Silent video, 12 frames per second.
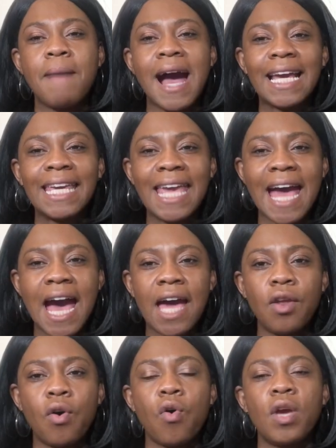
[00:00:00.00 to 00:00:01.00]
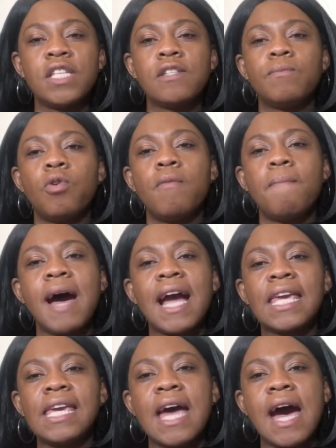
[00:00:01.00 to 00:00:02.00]
backyard or a small
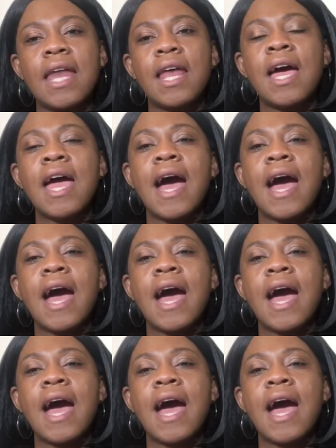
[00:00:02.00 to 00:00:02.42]
backyard?